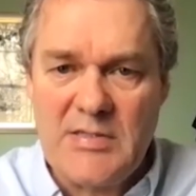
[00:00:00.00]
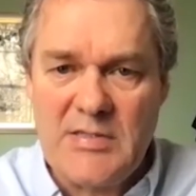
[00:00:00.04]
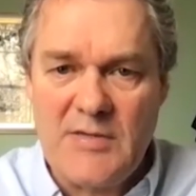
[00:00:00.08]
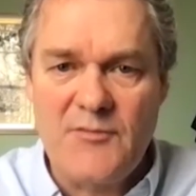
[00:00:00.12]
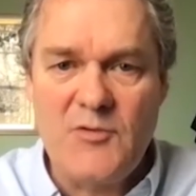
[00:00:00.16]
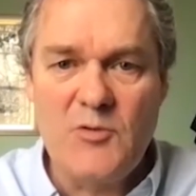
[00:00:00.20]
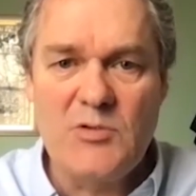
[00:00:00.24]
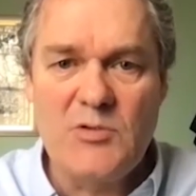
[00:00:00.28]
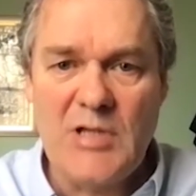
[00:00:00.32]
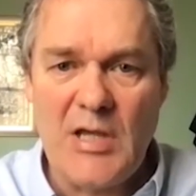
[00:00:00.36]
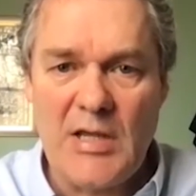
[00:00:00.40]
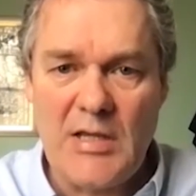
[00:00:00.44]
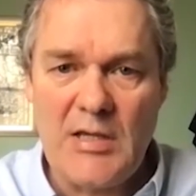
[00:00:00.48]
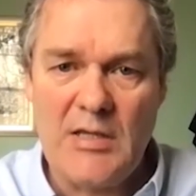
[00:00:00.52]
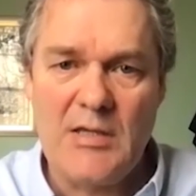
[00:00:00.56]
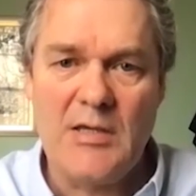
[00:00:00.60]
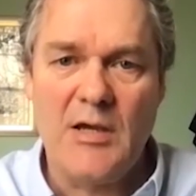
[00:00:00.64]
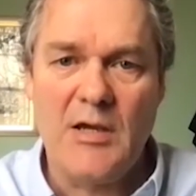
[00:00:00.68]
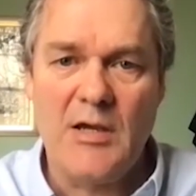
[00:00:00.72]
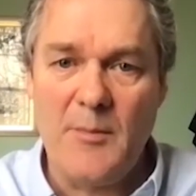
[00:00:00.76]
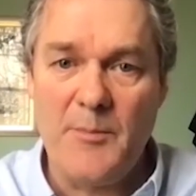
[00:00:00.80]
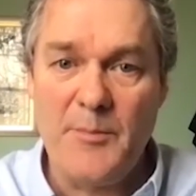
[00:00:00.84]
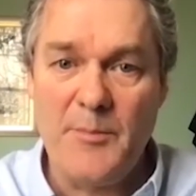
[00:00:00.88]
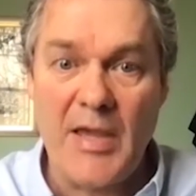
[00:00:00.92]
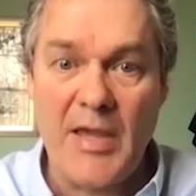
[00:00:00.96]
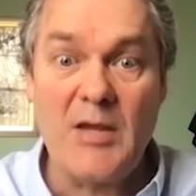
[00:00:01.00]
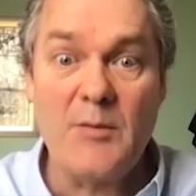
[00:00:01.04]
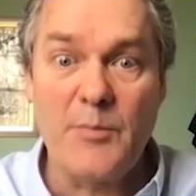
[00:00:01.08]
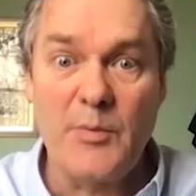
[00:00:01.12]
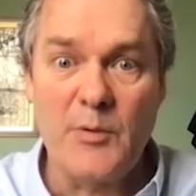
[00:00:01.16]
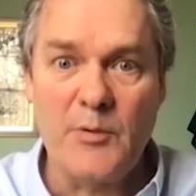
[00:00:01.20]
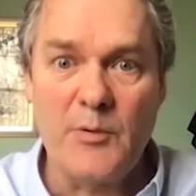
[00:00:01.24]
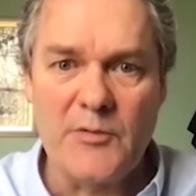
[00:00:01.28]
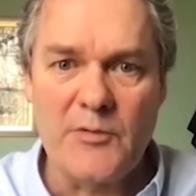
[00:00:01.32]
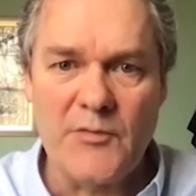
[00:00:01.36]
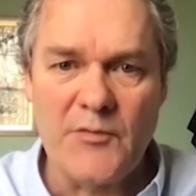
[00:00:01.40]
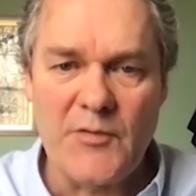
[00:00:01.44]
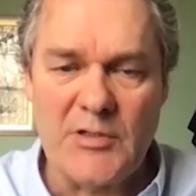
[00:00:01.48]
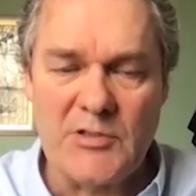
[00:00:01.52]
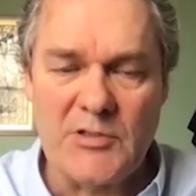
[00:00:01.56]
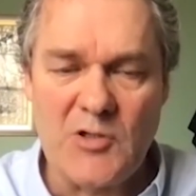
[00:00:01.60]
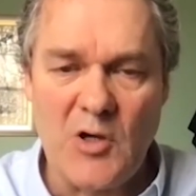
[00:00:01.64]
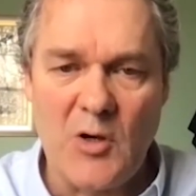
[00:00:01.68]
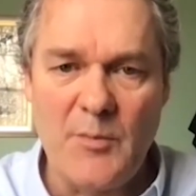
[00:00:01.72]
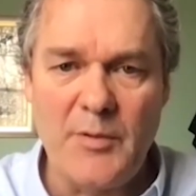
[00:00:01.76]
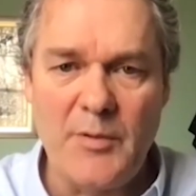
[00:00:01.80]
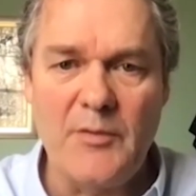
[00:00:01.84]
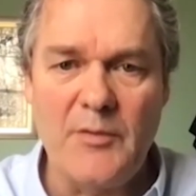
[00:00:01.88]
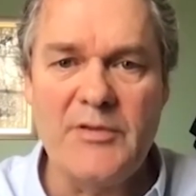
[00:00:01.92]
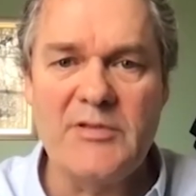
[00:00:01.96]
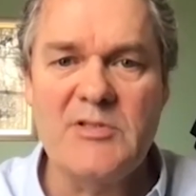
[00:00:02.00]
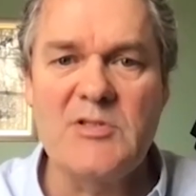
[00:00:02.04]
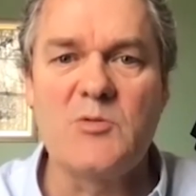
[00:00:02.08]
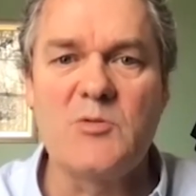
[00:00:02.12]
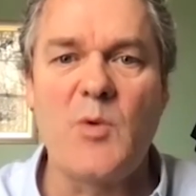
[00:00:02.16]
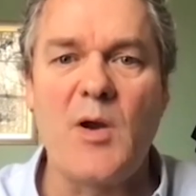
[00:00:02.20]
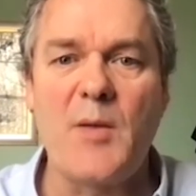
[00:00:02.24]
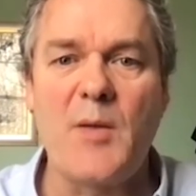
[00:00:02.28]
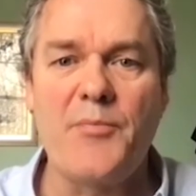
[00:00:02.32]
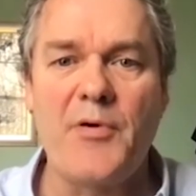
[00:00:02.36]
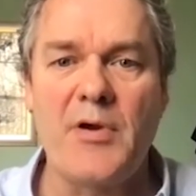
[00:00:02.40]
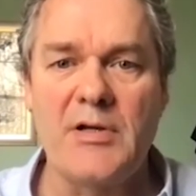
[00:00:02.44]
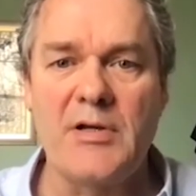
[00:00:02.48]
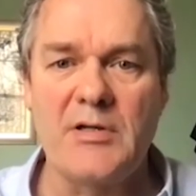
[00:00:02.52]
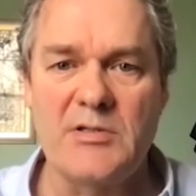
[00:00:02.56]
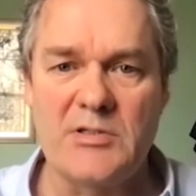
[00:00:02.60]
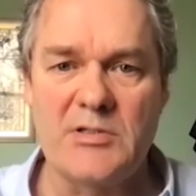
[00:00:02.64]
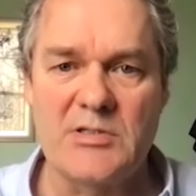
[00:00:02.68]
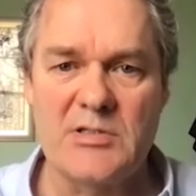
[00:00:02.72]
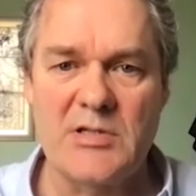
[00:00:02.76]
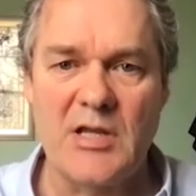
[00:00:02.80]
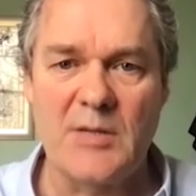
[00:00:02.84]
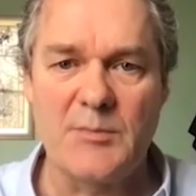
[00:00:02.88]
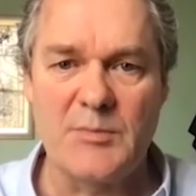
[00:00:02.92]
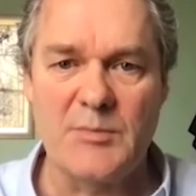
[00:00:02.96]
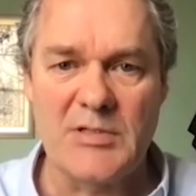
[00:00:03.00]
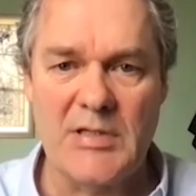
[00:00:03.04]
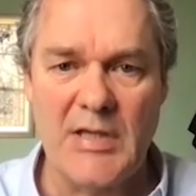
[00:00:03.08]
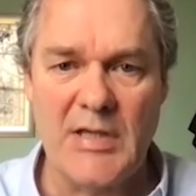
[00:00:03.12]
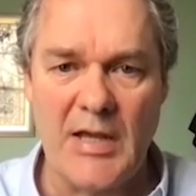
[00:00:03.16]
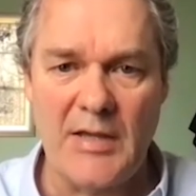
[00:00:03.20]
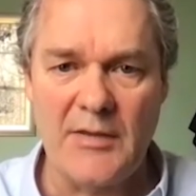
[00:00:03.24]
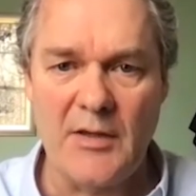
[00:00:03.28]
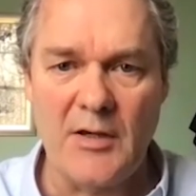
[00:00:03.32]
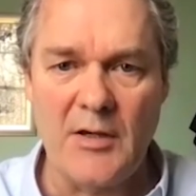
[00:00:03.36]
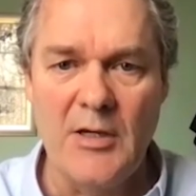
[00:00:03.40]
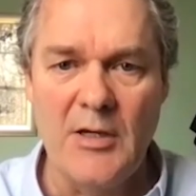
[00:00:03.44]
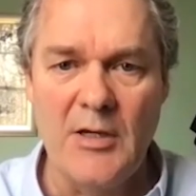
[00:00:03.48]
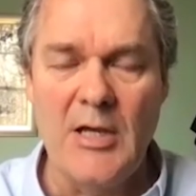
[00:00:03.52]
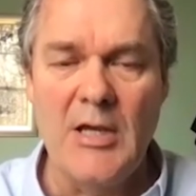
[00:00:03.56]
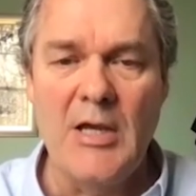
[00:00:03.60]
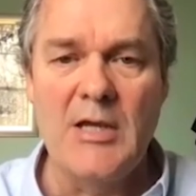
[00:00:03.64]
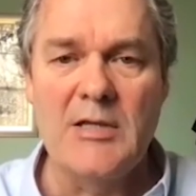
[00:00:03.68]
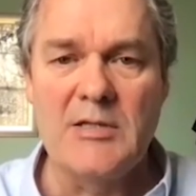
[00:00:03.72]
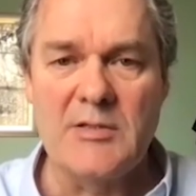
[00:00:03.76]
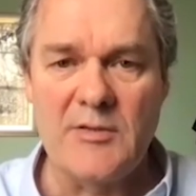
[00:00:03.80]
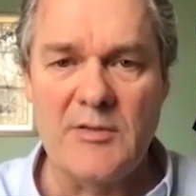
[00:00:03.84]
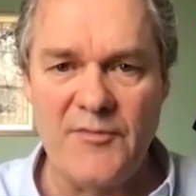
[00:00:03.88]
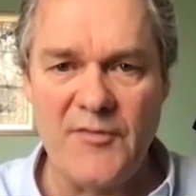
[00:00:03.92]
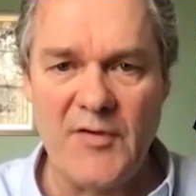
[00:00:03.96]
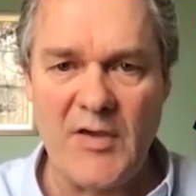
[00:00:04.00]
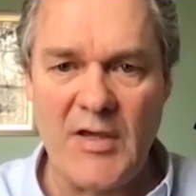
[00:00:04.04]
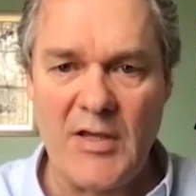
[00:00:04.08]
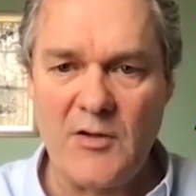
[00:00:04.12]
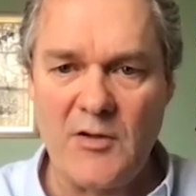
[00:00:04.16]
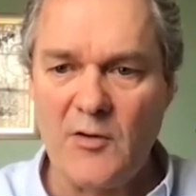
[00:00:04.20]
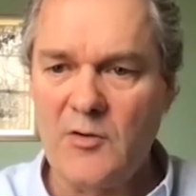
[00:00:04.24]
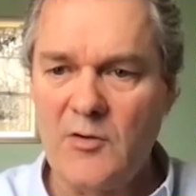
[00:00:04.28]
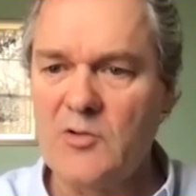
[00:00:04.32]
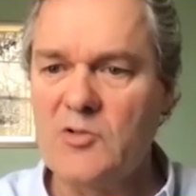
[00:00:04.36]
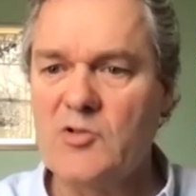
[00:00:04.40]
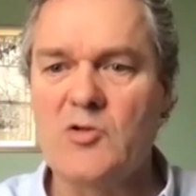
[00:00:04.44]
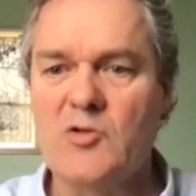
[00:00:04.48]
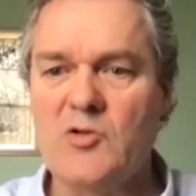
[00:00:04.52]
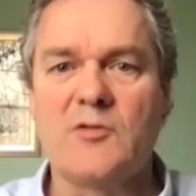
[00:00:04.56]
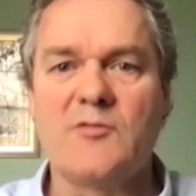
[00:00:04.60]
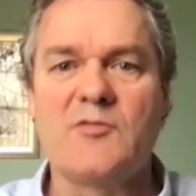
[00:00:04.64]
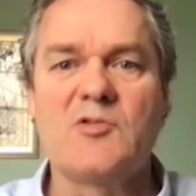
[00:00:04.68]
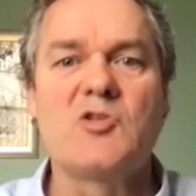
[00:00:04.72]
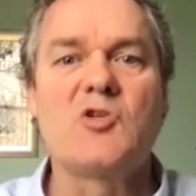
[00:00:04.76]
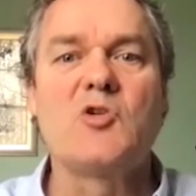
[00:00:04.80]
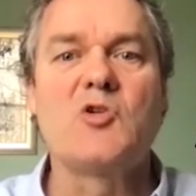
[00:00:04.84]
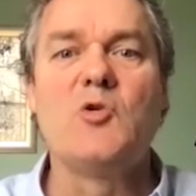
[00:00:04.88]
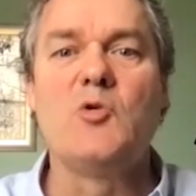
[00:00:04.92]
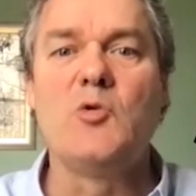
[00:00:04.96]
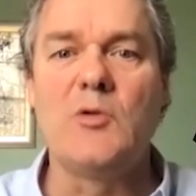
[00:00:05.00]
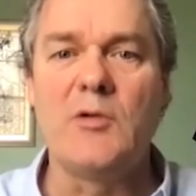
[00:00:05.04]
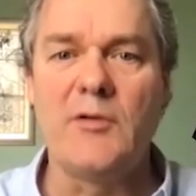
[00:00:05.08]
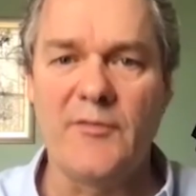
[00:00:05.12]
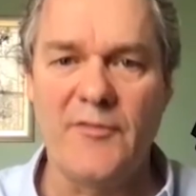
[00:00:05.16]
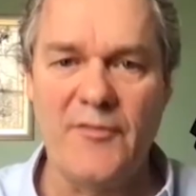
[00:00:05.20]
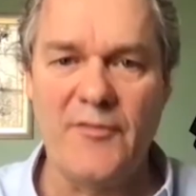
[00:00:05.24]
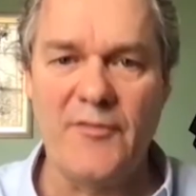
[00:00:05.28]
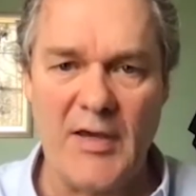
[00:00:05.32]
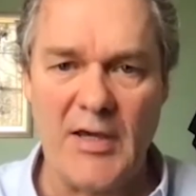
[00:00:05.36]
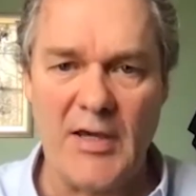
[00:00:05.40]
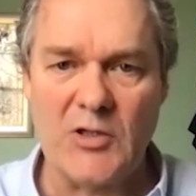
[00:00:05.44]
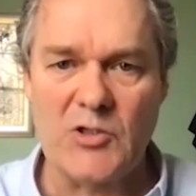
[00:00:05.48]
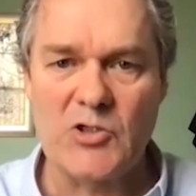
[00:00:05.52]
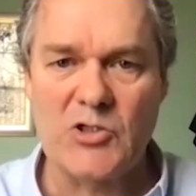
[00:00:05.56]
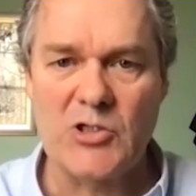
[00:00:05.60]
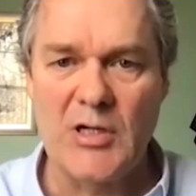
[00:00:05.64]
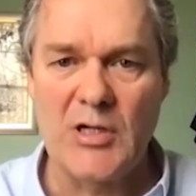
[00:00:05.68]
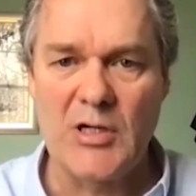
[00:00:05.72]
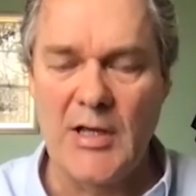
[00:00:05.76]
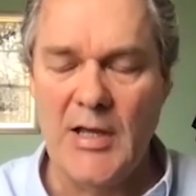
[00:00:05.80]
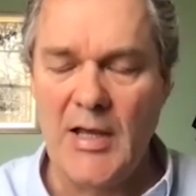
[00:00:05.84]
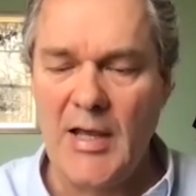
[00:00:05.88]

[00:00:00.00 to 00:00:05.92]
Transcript: If you take bait balls, for example, this is where predators come together to feed on a sort of school of fish.